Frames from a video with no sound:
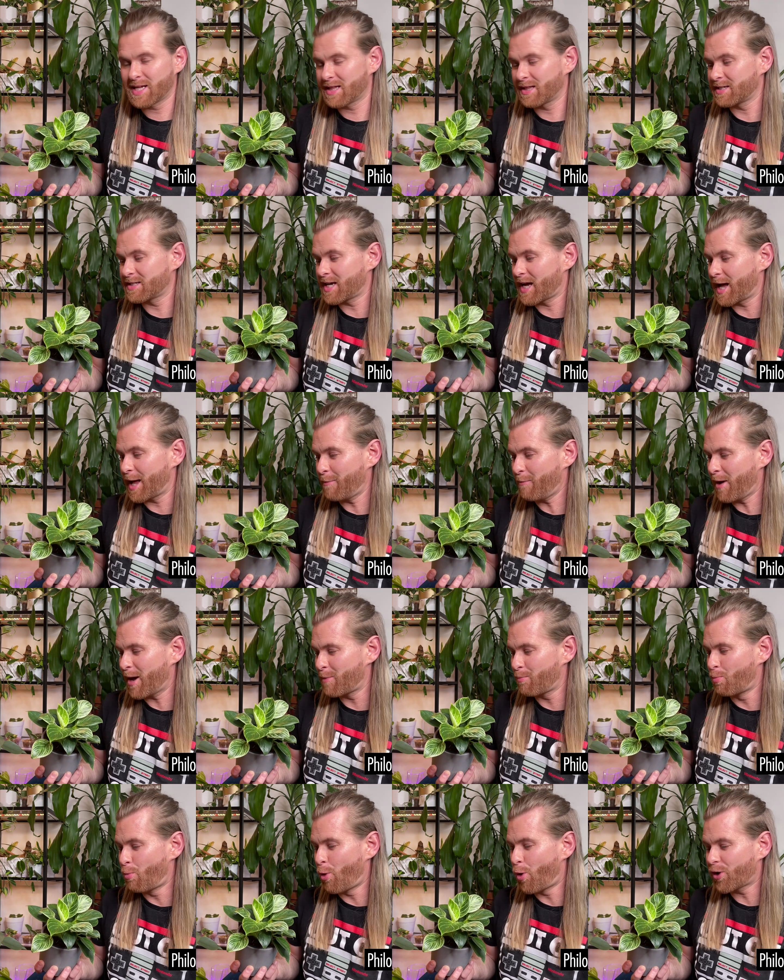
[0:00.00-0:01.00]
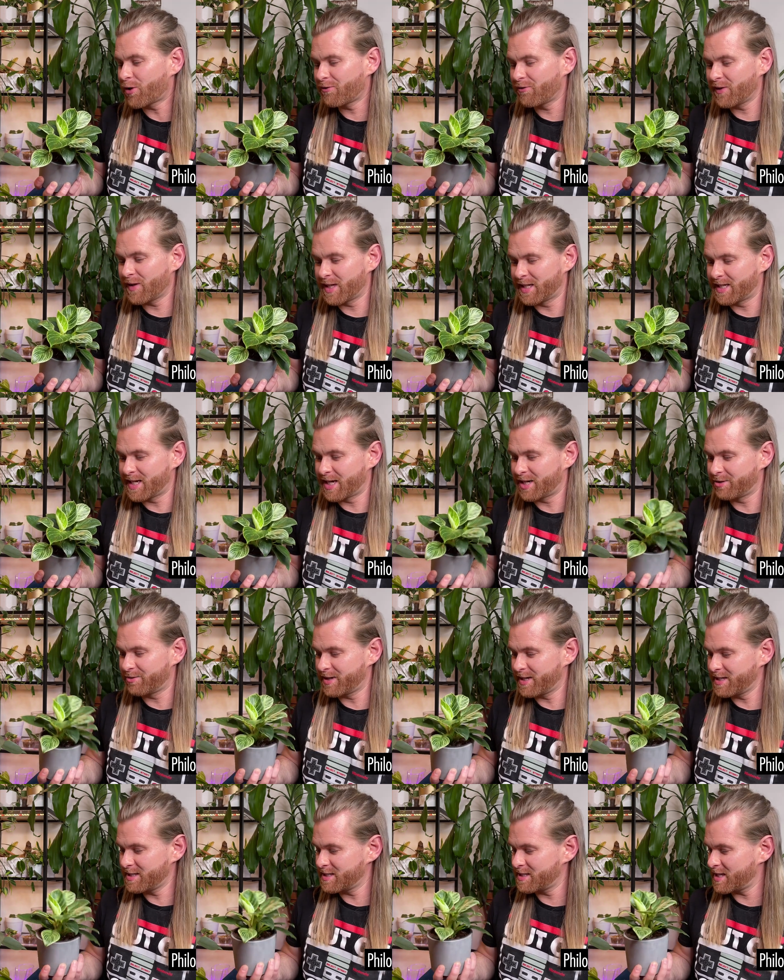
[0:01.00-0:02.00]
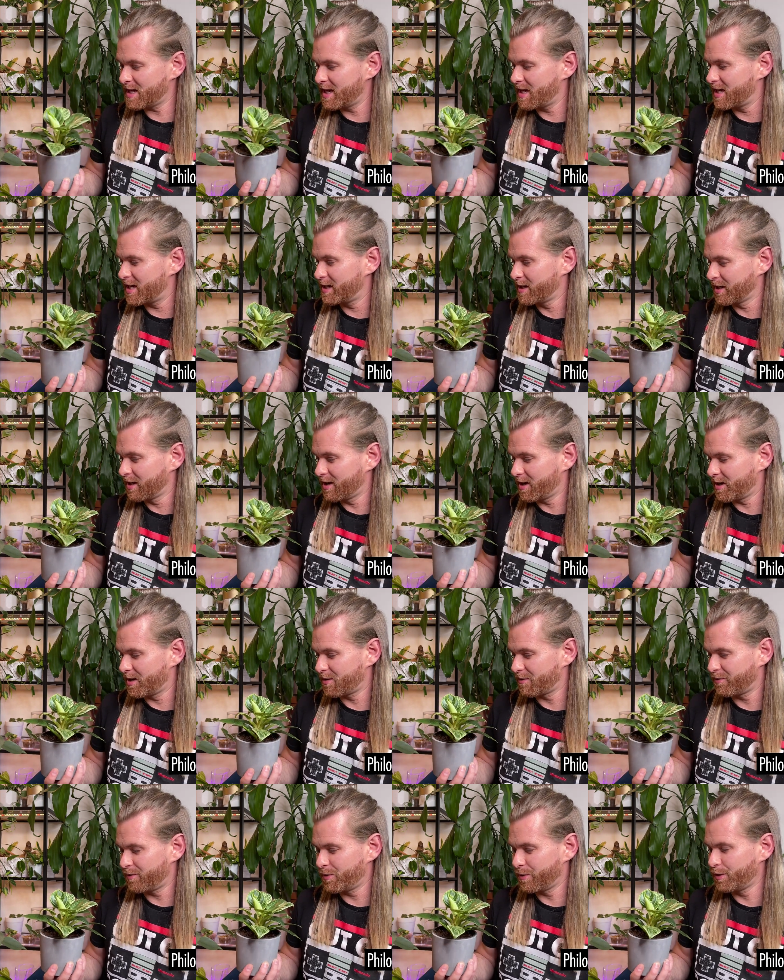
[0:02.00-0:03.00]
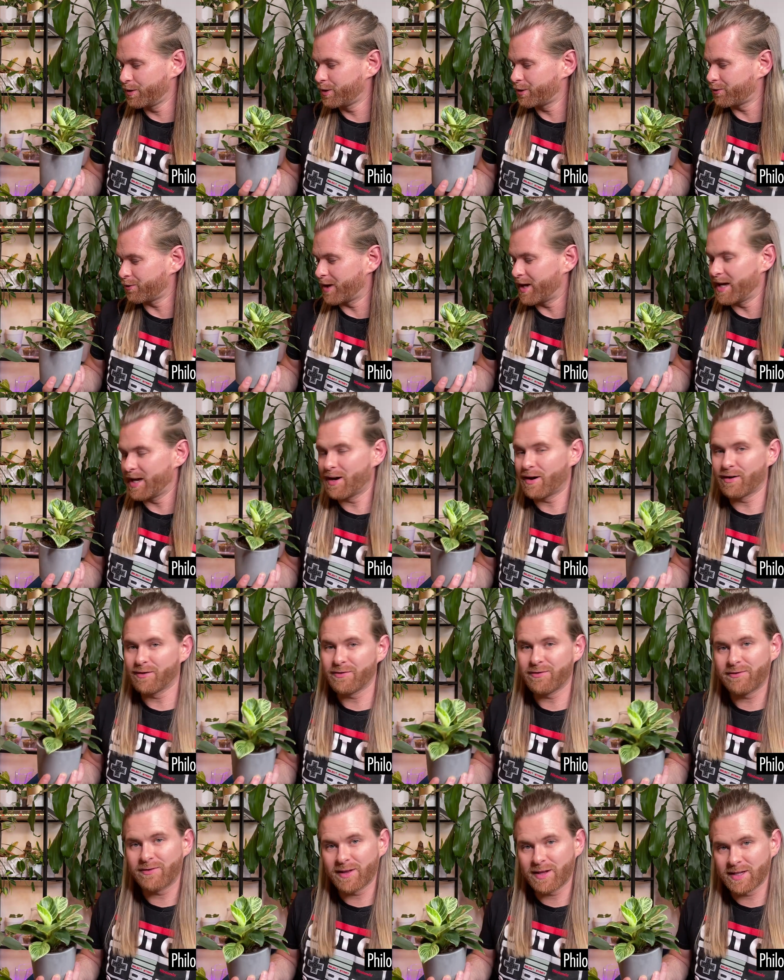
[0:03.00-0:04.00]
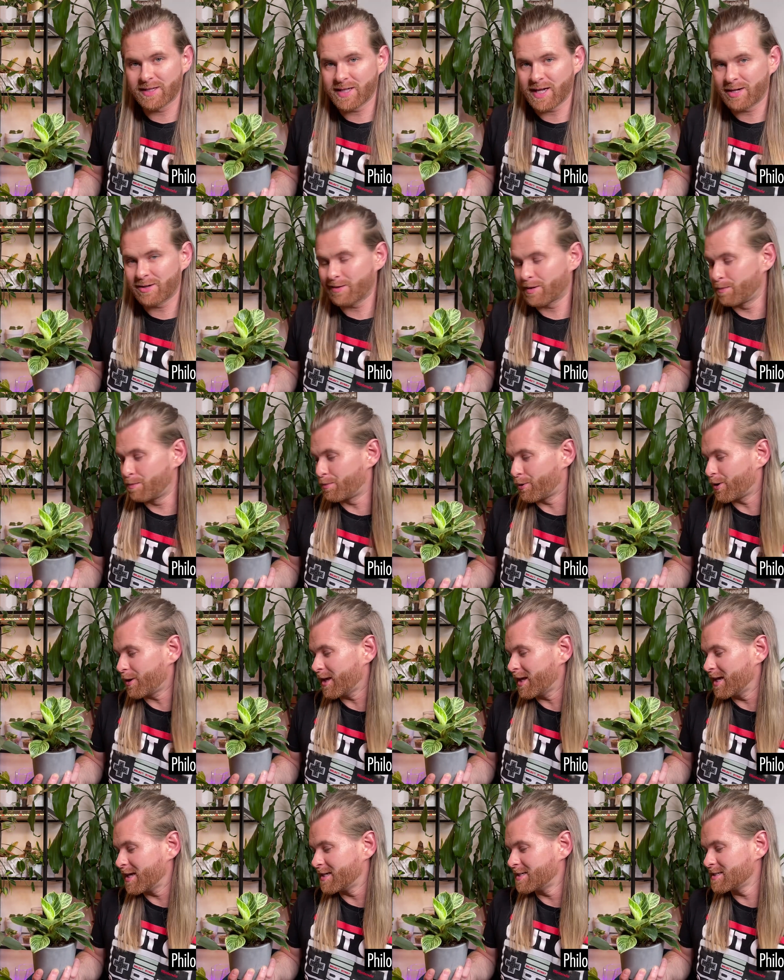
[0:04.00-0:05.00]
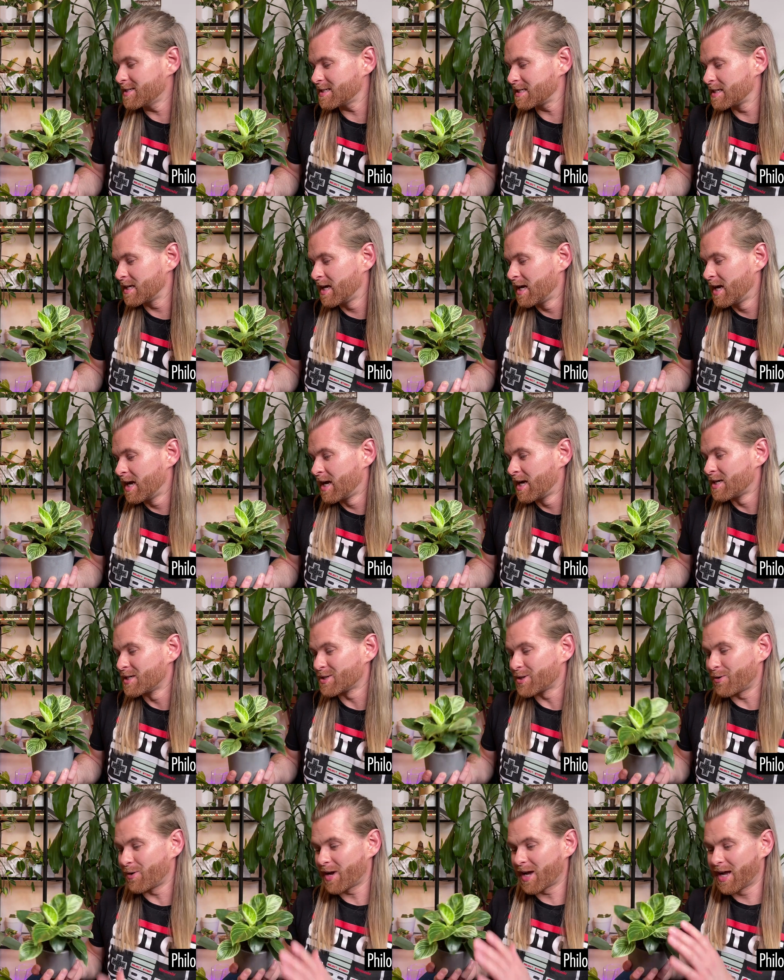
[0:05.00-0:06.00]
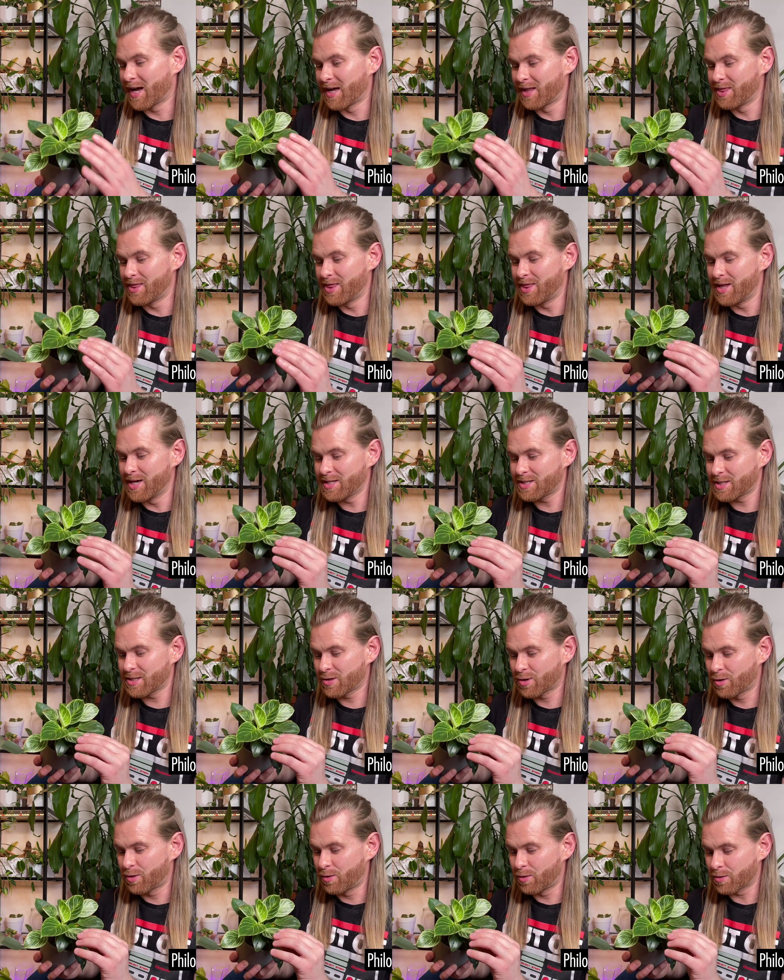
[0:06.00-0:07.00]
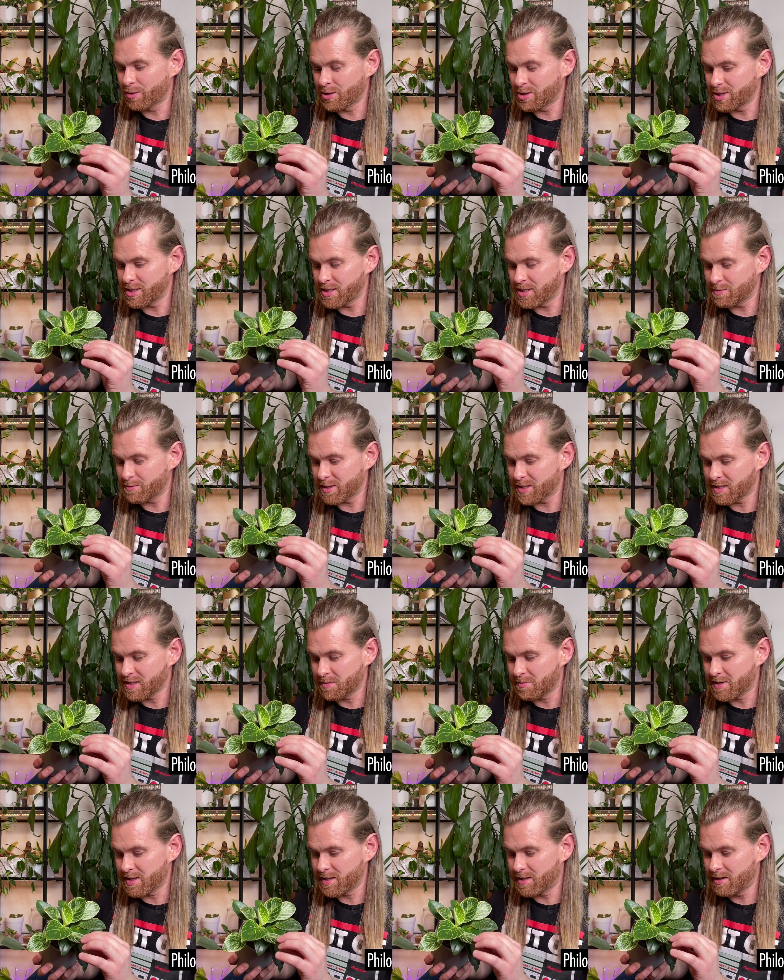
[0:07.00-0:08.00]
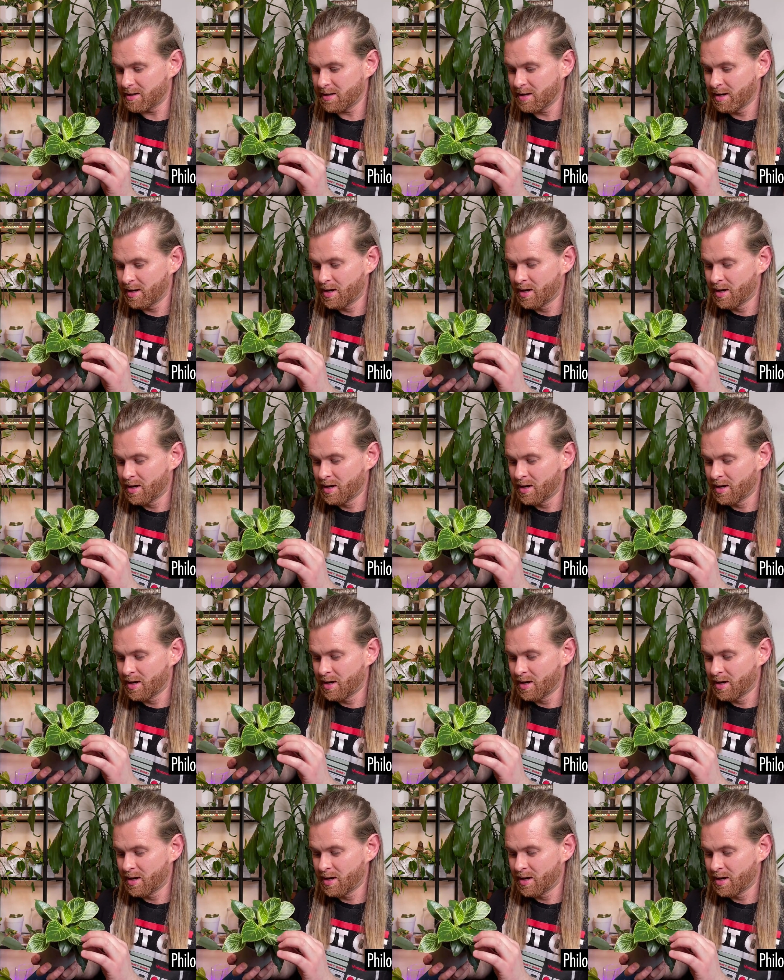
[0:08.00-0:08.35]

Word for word: at the time had more philodendrons and got a full tray of philodendron Birkins. So I got this gorgeous specimen